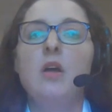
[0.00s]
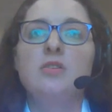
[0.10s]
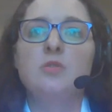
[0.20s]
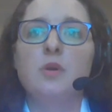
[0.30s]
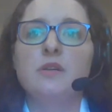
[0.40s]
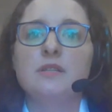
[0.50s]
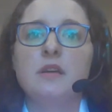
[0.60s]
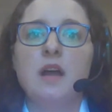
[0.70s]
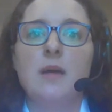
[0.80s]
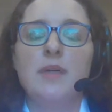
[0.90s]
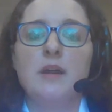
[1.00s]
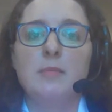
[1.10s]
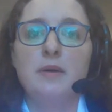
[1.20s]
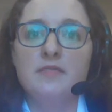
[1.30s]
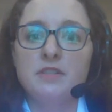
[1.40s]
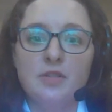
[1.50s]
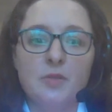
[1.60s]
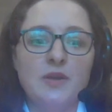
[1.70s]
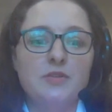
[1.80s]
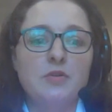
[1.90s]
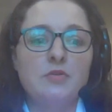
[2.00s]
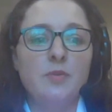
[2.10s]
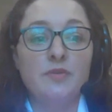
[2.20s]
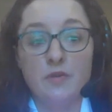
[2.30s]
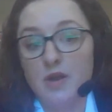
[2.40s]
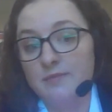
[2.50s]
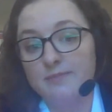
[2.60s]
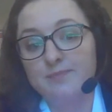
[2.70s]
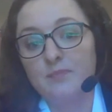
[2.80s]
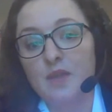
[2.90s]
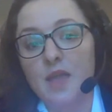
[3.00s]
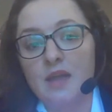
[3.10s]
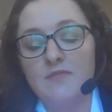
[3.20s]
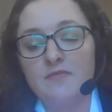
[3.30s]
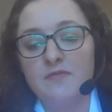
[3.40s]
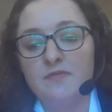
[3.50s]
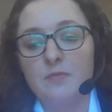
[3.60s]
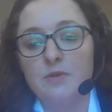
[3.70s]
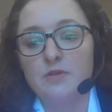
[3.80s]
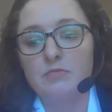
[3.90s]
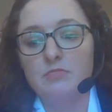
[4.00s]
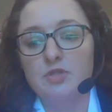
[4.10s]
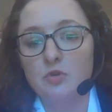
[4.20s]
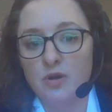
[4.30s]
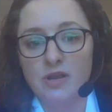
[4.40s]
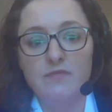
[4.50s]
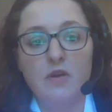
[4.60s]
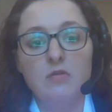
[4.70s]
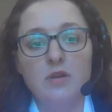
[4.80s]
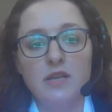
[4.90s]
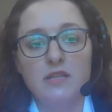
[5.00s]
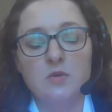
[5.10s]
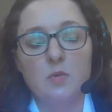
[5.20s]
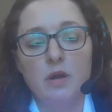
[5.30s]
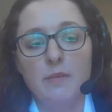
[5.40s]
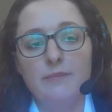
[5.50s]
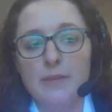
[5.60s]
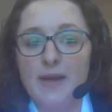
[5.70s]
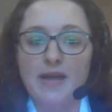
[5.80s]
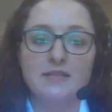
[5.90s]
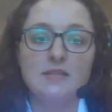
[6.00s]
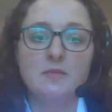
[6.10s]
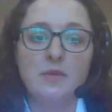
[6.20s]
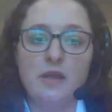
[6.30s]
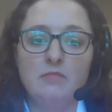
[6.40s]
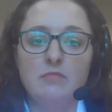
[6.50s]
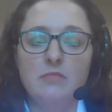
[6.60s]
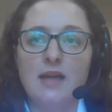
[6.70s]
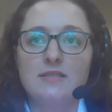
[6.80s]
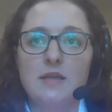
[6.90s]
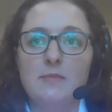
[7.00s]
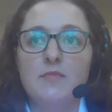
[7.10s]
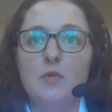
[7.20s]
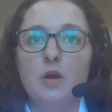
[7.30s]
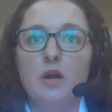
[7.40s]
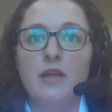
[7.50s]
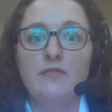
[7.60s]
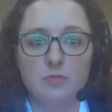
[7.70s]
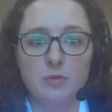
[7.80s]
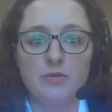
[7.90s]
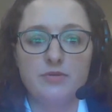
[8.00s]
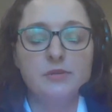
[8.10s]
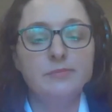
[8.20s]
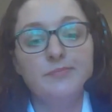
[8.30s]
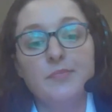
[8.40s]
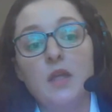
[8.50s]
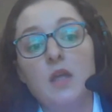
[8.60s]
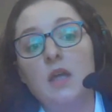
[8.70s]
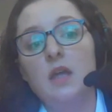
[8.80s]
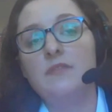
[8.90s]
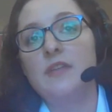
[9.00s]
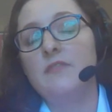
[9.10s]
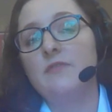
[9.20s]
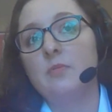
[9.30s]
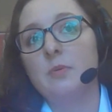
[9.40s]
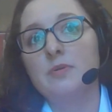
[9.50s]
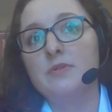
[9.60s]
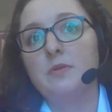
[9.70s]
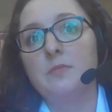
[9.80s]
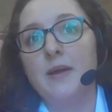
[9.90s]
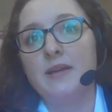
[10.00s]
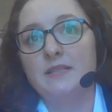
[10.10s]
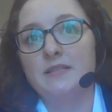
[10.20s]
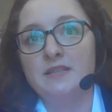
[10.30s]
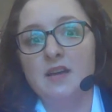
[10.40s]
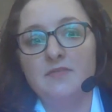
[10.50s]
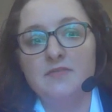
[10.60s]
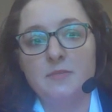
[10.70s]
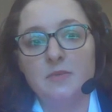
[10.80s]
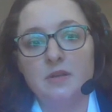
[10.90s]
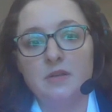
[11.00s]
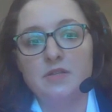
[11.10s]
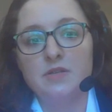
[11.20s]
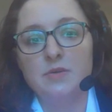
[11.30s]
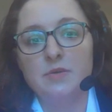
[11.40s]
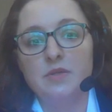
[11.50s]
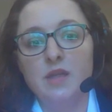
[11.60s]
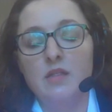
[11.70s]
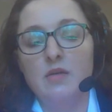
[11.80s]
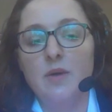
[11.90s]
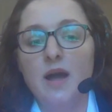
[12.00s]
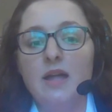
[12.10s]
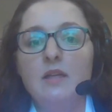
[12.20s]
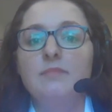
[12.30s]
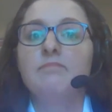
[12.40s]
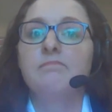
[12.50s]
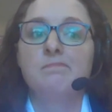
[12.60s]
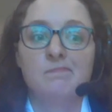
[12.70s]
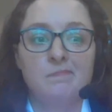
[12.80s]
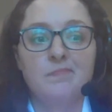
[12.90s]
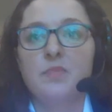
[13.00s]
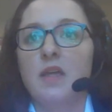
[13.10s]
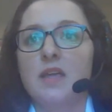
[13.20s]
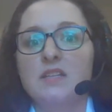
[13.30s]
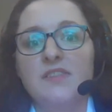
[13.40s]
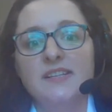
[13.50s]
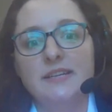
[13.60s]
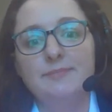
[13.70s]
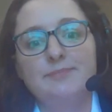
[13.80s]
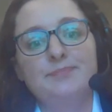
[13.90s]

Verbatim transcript: Scores that are above a certain threshold we vote on, and if majority vote and gets quorum, it passes, and we ask them for a full proposal. If that full proposal passes snuff, similar to the LOI, it gets funded.